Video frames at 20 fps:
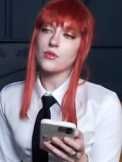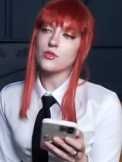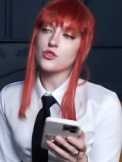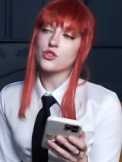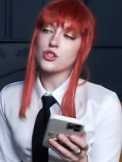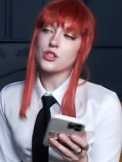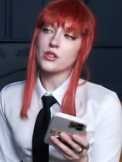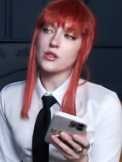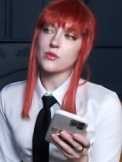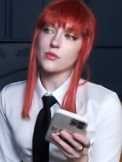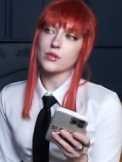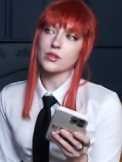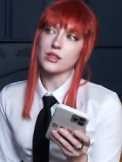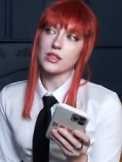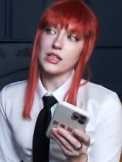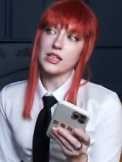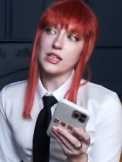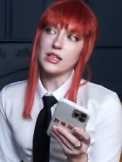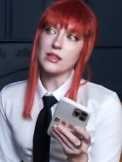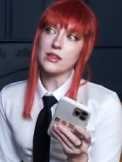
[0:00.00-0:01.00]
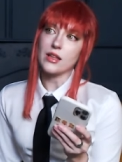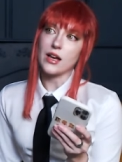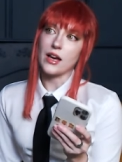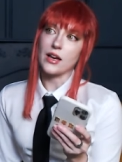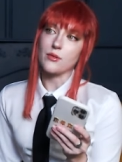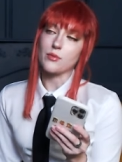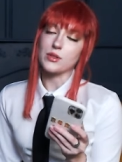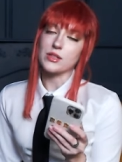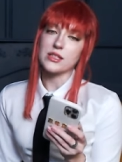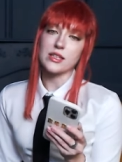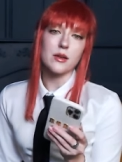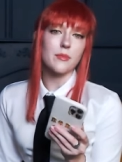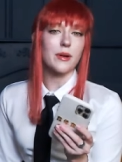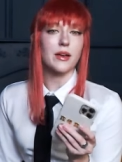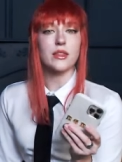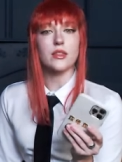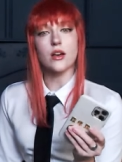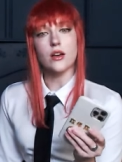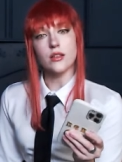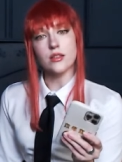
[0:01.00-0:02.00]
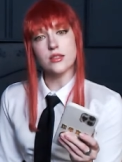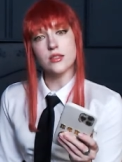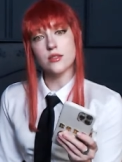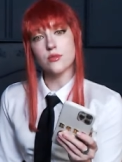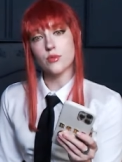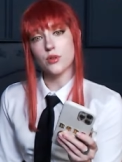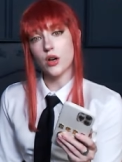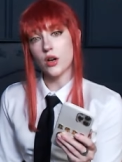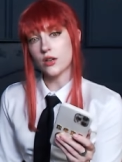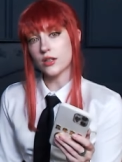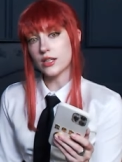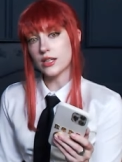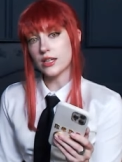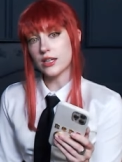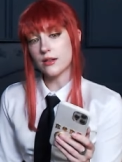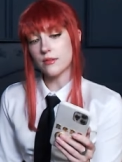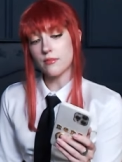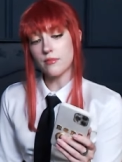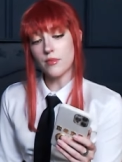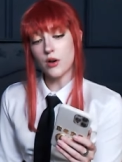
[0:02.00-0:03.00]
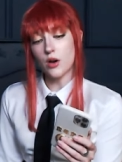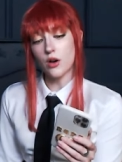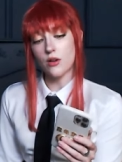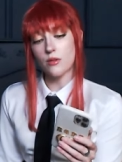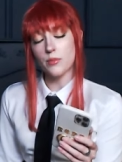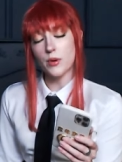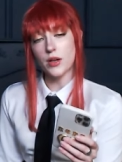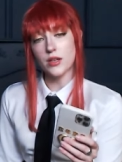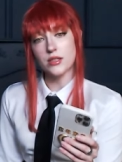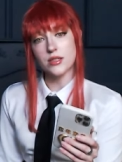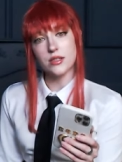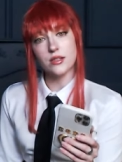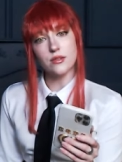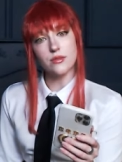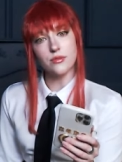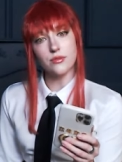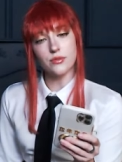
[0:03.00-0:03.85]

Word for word: Generally, I would say my thoughts regarding him are positive.